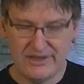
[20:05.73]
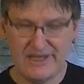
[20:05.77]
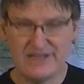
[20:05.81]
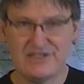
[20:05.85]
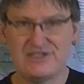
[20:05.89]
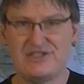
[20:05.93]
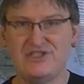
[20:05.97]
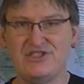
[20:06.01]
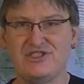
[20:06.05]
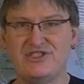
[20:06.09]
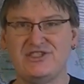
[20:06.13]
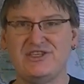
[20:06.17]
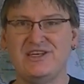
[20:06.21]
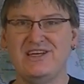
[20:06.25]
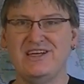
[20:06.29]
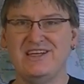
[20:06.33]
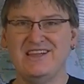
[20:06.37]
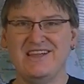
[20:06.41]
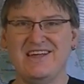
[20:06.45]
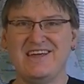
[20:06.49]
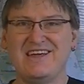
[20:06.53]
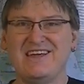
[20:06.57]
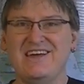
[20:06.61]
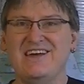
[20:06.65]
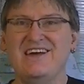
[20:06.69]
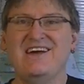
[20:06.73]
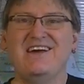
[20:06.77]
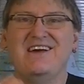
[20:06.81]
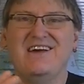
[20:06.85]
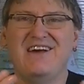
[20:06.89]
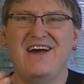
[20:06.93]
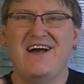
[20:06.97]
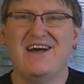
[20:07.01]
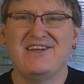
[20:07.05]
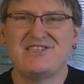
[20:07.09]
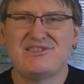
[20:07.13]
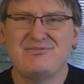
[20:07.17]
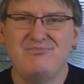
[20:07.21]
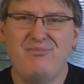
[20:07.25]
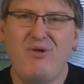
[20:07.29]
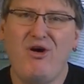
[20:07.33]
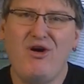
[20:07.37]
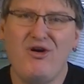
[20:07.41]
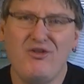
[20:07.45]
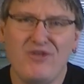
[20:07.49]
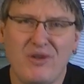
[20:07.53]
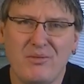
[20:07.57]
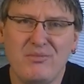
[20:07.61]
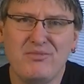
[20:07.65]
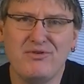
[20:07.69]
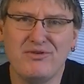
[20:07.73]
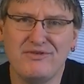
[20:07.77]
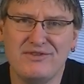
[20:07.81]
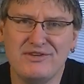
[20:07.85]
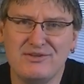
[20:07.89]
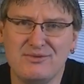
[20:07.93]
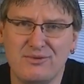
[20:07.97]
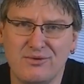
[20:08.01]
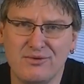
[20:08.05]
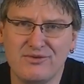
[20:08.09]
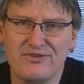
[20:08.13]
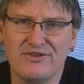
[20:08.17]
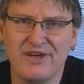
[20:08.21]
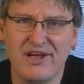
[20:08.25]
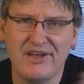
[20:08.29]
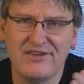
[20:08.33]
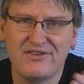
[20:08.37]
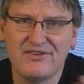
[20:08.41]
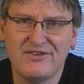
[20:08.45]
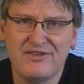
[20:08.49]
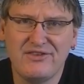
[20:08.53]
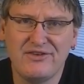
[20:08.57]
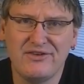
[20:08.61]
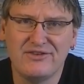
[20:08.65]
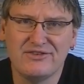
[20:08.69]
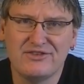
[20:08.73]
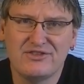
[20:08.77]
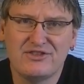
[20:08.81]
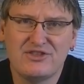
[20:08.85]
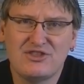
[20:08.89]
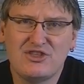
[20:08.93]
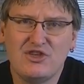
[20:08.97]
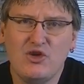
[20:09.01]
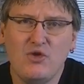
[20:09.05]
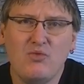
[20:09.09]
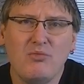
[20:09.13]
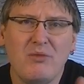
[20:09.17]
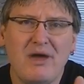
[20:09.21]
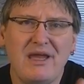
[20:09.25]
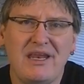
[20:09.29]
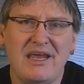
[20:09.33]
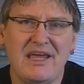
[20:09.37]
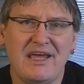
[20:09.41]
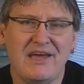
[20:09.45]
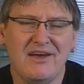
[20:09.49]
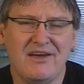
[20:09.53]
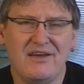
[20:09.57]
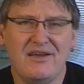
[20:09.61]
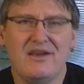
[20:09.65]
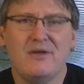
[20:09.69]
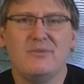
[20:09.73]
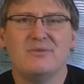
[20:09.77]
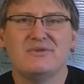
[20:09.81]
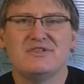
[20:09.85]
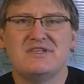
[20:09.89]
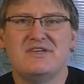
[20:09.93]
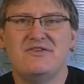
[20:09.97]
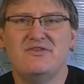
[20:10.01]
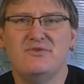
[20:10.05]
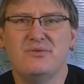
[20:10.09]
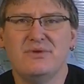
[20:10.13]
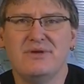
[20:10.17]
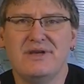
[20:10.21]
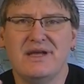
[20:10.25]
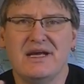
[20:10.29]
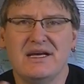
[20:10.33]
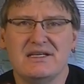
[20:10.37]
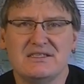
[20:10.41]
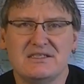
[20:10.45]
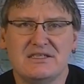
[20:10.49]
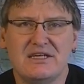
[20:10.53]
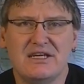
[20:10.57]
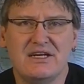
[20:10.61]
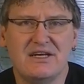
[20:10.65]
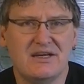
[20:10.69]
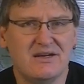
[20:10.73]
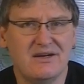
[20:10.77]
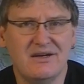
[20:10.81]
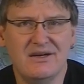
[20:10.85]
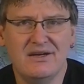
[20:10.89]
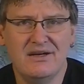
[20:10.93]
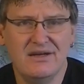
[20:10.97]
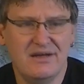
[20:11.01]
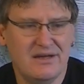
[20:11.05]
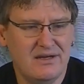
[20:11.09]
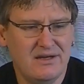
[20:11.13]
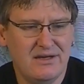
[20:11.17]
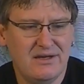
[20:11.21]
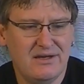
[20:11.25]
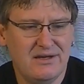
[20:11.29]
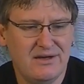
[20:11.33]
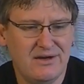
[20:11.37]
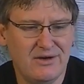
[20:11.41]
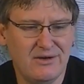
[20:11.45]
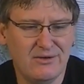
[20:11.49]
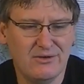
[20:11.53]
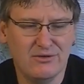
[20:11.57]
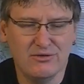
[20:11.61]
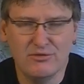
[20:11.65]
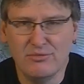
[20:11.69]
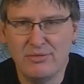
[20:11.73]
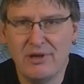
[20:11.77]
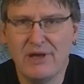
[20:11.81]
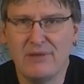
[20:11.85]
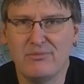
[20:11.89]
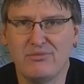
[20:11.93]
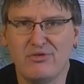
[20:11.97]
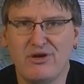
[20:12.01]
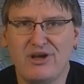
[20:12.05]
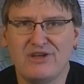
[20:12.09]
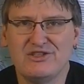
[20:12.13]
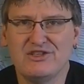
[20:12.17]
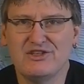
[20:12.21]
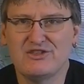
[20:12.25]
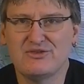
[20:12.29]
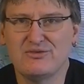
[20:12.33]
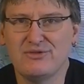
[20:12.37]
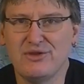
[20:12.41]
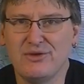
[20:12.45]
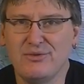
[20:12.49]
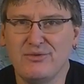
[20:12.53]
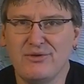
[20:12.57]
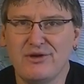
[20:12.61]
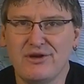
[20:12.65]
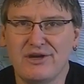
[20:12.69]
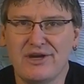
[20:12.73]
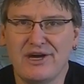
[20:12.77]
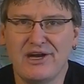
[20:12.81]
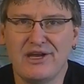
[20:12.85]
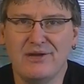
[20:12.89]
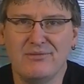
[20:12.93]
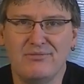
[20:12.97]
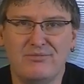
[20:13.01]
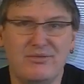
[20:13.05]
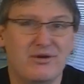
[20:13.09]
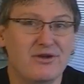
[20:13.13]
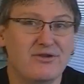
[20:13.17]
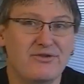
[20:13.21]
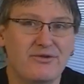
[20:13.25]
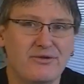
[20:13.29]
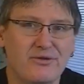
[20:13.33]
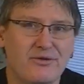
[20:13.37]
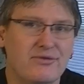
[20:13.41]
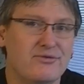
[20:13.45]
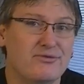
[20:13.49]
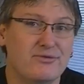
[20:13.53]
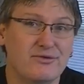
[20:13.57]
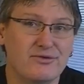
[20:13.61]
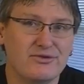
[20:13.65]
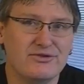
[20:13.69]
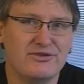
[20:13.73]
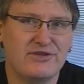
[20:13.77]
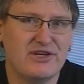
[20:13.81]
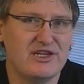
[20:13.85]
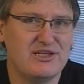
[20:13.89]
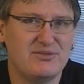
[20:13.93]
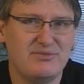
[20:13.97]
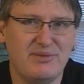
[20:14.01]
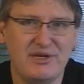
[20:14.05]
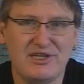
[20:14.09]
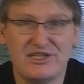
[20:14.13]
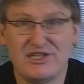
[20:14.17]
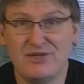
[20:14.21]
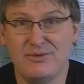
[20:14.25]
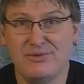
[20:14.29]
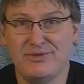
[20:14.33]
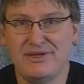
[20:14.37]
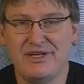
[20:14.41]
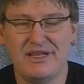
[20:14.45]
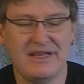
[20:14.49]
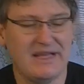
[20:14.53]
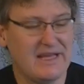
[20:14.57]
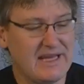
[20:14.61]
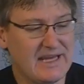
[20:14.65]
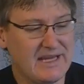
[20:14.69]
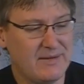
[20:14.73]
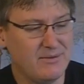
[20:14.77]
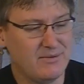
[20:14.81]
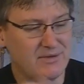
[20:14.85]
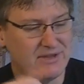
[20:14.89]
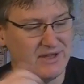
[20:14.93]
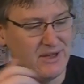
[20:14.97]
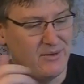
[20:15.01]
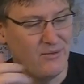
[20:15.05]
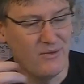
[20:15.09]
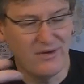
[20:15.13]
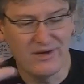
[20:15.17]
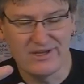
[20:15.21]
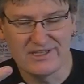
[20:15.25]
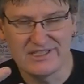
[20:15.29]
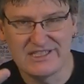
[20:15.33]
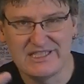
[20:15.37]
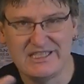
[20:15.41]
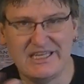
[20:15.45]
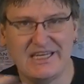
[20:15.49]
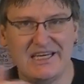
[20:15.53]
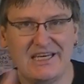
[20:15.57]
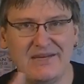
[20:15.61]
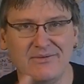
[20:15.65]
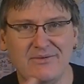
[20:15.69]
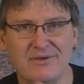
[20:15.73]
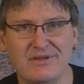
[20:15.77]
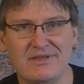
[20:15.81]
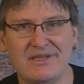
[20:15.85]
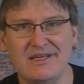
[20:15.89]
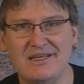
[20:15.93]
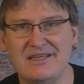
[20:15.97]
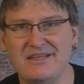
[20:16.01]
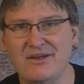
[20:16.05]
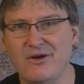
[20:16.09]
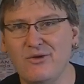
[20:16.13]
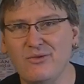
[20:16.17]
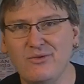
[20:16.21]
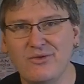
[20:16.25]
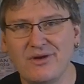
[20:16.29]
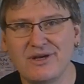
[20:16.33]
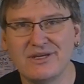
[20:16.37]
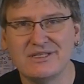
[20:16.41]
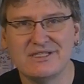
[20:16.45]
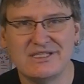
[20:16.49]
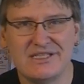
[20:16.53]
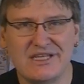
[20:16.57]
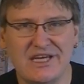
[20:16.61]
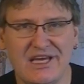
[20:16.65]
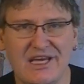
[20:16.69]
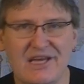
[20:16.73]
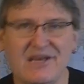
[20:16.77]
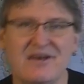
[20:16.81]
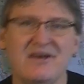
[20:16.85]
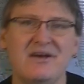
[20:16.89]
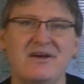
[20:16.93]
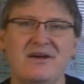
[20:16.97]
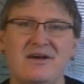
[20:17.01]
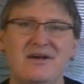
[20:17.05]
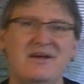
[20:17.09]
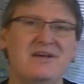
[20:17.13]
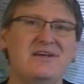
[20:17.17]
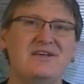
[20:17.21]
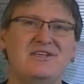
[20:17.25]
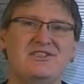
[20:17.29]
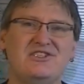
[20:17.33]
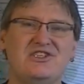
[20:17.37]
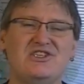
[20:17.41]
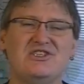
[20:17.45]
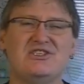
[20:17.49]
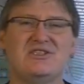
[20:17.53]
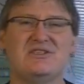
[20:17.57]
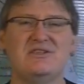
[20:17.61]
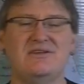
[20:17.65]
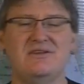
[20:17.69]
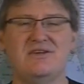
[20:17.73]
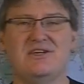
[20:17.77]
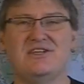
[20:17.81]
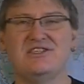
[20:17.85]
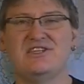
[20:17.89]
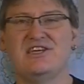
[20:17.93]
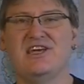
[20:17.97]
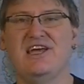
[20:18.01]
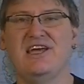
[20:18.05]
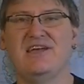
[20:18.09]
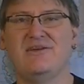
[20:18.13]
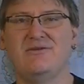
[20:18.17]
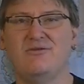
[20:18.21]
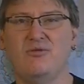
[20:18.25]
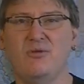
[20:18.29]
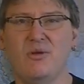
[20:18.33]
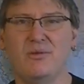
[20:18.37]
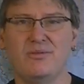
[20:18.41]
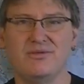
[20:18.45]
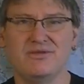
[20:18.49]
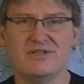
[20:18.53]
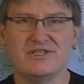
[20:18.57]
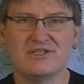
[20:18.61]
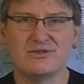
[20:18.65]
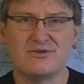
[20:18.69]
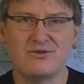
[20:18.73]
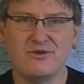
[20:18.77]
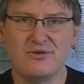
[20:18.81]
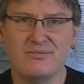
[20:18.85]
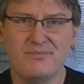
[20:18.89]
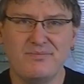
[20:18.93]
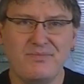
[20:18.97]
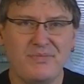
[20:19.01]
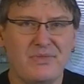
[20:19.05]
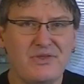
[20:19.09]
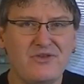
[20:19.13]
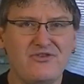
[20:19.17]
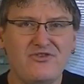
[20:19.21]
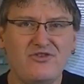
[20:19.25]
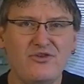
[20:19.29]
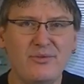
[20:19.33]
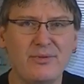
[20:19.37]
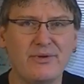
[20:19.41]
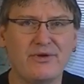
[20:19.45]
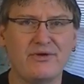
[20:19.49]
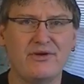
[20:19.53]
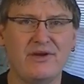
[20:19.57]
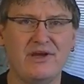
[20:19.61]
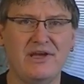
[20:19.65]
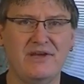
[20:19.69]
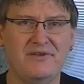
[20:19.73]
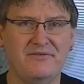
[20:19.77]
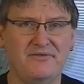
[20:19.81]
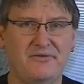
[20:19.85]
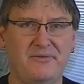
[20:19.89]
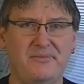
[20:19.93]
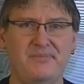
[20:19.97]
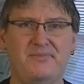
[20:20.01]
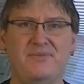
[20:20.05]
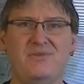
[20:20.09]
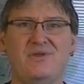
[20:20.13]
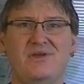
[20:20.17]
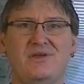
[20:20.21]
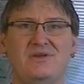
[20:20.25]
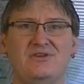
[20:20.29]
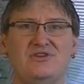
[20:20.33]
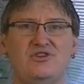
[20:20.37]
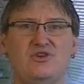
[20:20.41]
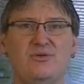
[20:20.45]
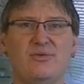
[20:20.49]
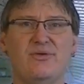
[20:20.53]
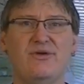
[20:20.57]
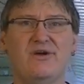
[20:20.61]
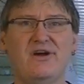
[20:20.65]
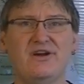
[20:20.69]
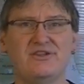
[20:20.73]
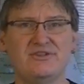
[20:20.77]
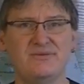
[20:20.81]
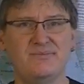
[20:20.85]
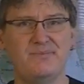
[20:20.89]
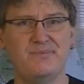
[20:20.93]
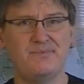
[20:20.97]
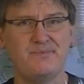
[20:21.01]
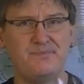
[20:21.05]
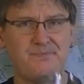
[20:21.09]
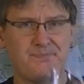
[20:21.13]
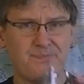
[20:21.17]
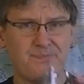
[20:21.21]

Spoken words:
And that's just like a small number of these rule sets. There's so many, and almost everyone has their own pet projects where they want to kind of build their own rule sets based on what they like and what they want to see and what they don't want to see. It's just, because again, remember this group, super creative, super awesome.